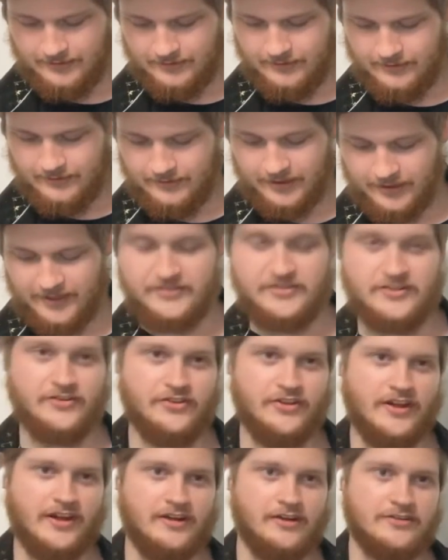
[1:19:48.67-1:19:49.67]
Okay, it's a
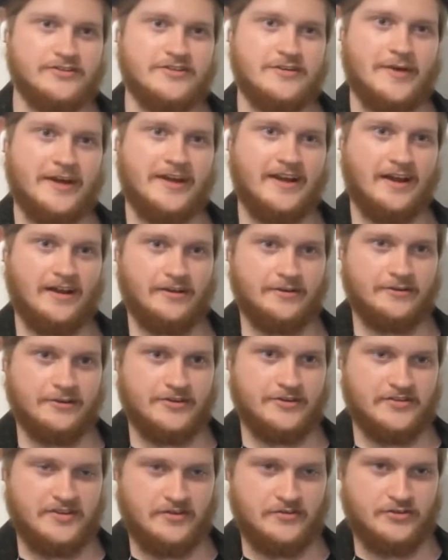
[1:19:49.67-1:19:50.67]
good thing I looked at my calendar
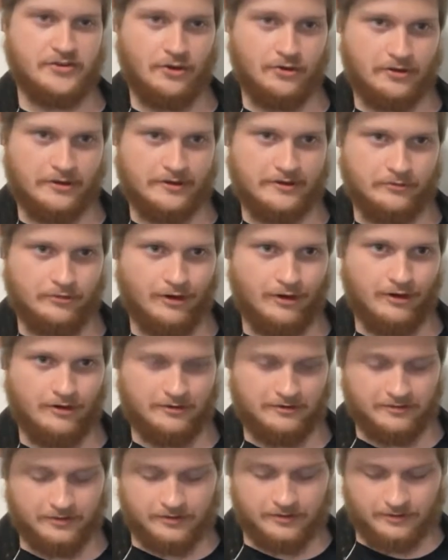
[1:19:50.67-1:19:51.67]
because I was totally
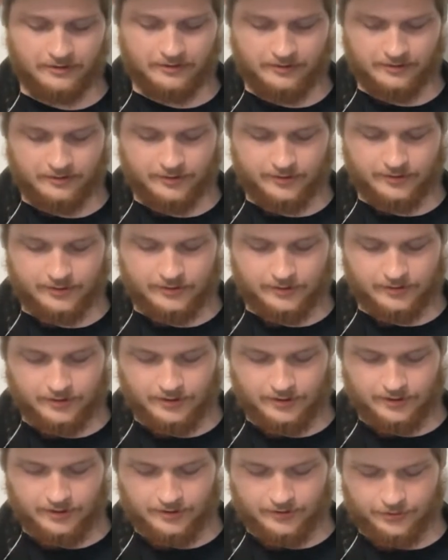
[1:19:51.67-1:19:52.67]
wrong.
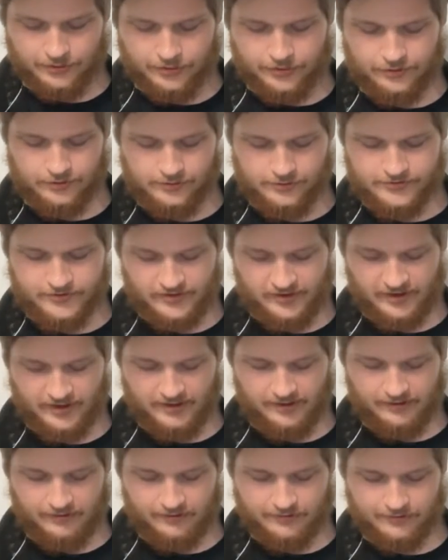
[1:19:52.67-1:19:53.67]

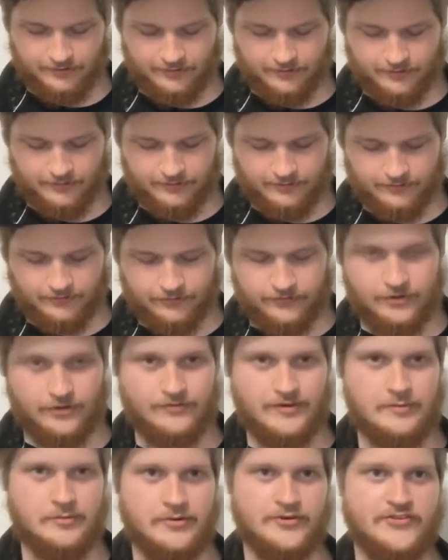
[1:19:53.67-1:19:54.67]
Thursday,
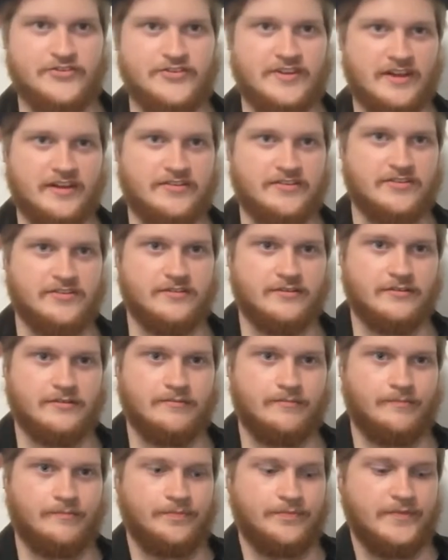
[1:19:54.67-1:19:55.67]
November 6th
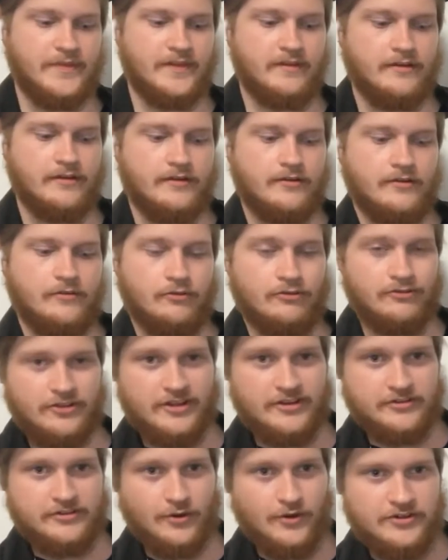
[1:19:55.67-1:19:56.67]

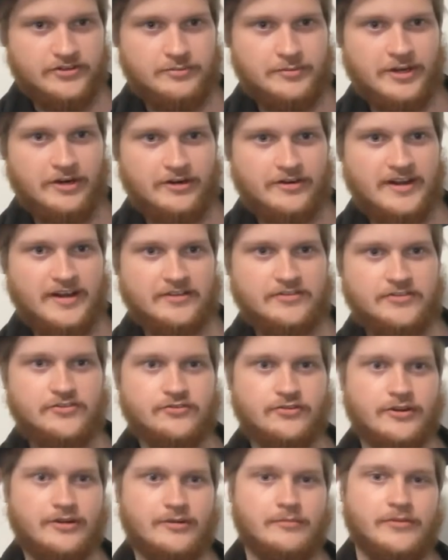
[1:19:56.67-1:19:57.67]
is going to be our next
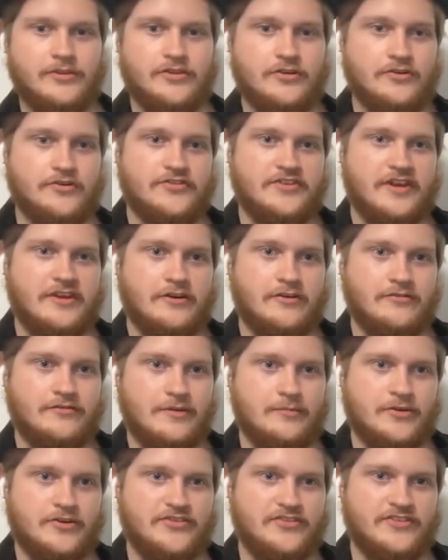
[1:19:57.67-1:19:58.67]
stream. Thursday,
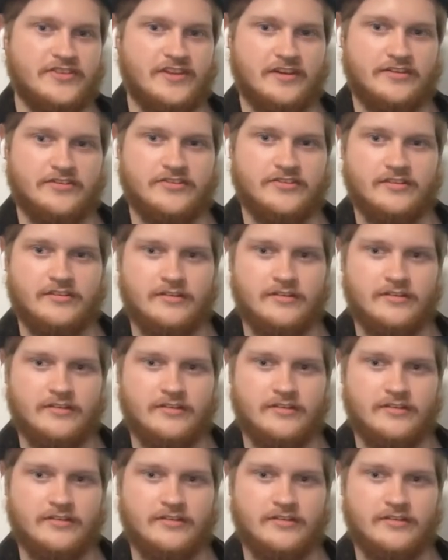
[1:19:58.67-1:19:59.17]
November 6th.